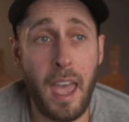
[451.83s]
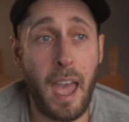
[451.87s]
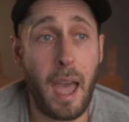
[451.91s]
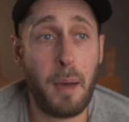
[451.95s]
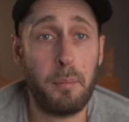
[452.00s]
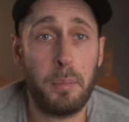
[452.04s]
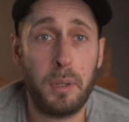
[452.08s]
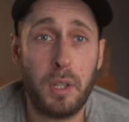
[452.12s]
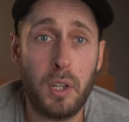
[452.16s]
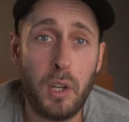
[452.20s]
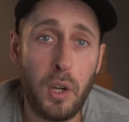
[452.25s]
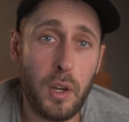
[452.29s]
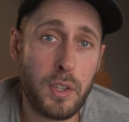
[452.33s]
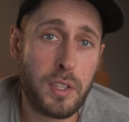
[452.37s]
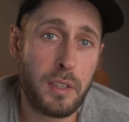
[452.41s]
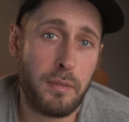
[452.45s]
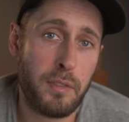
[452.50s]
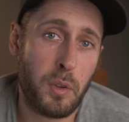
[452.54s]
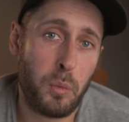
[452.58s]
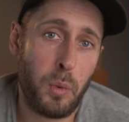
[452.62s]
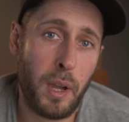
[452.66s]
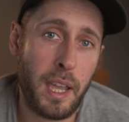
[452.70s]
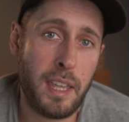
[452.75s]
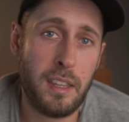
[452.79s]
And because
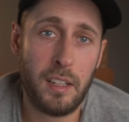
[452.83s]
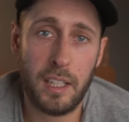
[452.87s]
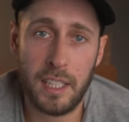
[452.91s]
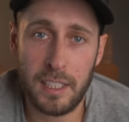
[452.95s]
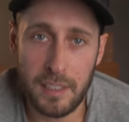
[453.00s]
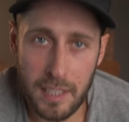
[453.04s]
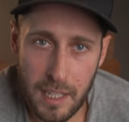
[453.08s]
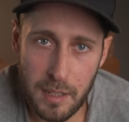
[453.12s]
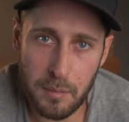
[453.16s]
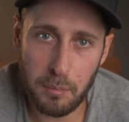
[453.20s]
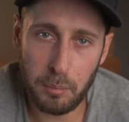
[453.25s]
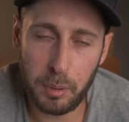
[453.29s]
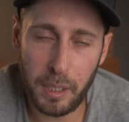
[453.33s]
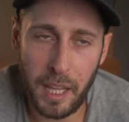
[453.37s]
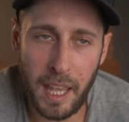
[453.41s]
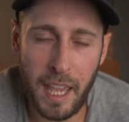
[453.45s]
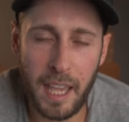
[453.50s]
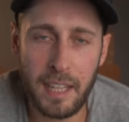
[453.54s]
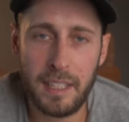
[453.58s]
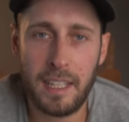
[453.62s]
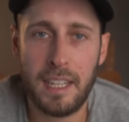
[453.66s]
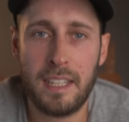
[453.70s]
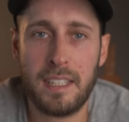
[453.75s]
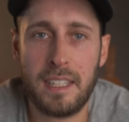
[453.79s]
of the way that I didn't
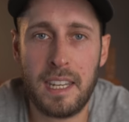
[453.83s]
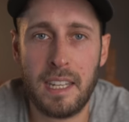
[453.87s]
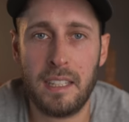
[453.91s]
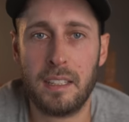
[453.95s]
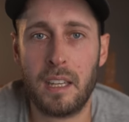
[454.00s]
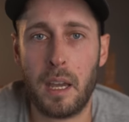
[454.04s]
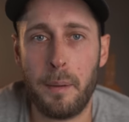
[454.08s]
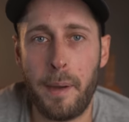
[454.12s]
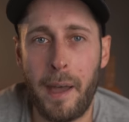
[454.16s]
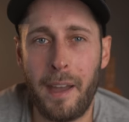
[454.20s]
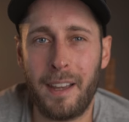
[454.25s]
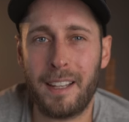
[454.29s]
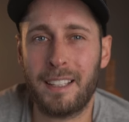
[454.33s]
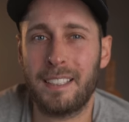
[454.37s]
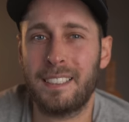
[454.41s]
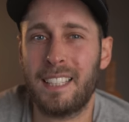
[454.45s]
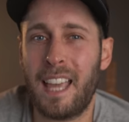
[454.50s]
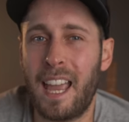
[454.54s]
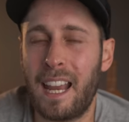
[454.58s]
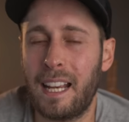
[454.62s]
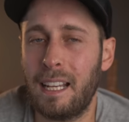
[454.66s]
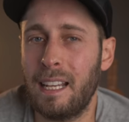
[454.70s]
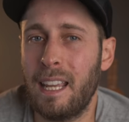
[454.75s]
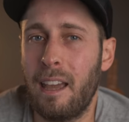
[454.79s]
plan, it didn't come out
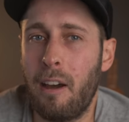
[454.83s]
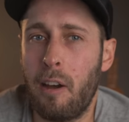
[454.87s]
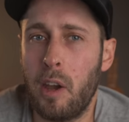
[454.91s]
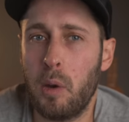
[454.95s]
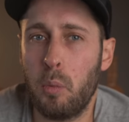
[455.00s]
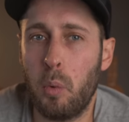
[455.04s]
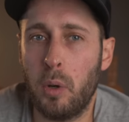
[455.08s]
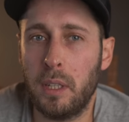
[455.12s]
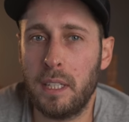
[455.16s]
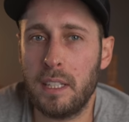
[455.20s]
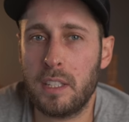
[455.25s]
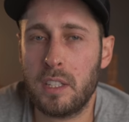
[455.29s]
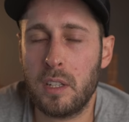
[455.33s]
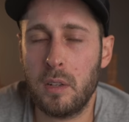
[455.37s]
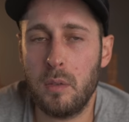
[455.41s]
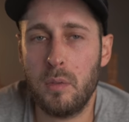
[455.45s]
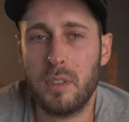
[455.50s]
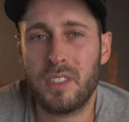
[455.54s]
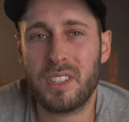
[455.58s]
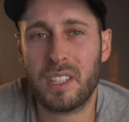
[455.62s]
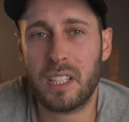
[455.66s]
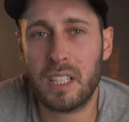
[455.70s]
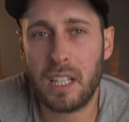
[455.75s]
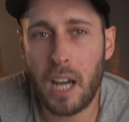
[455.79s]
exactly how I wanted to.
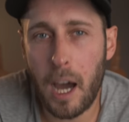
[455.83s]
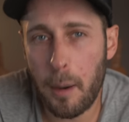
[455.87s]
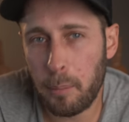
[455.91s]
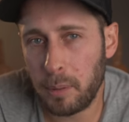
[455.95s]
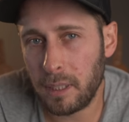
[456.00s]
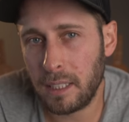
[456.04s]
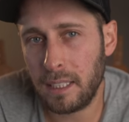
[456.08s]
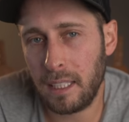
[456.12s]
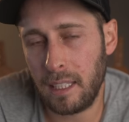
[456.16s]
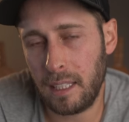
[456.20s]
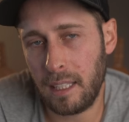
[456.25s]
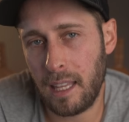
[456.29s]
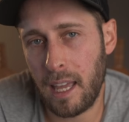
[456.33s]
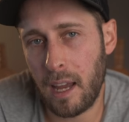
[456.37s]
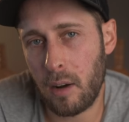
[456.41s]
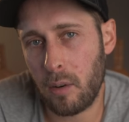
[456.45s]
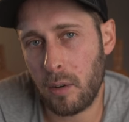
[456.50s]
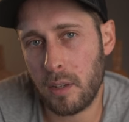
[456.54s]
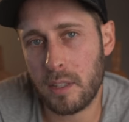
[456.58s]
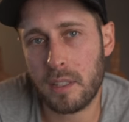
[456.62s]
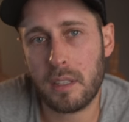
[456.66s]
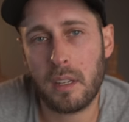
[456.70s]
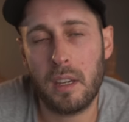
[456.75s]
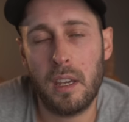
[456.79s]
There's a couple of little
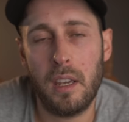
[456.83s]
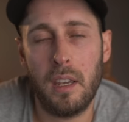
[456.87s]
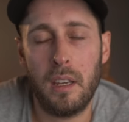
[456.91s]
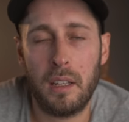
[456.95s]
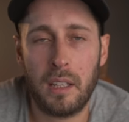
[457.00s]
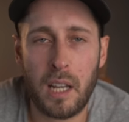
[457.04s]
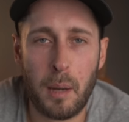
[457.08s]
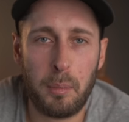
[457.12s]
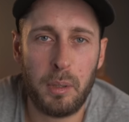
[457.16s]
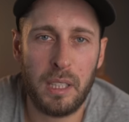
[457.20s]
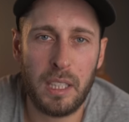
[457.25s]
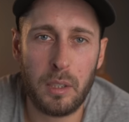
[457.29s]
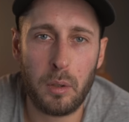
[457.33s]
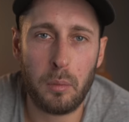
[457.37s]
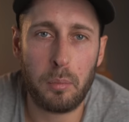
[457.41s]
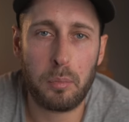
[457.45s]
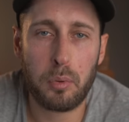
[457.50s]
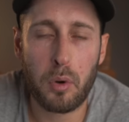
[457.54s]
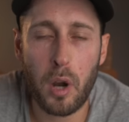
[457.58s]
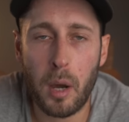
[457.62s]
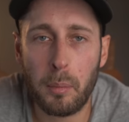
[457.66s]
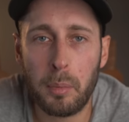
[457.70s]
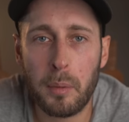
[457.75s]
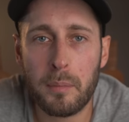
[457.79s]
errors couple of little
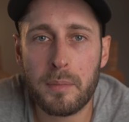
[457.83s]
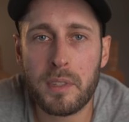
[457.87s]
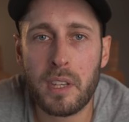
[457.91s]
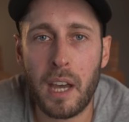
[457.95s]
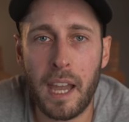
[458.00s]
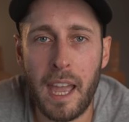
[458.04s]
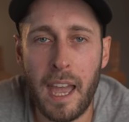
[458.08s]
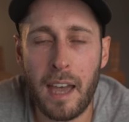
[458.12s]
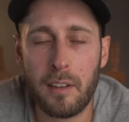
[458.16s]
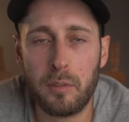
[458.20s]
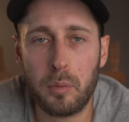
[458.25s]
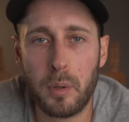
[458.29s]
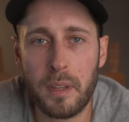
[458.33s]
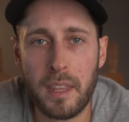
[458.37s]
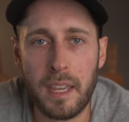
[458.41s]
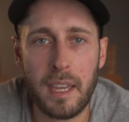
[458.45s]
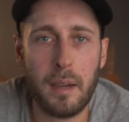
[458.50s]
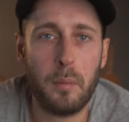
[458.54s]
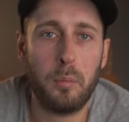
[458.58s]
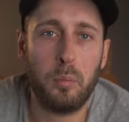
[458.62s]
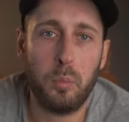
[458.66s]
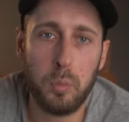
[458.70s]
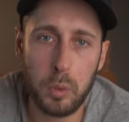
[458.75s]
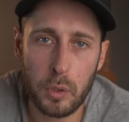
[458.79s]
problems I have with it.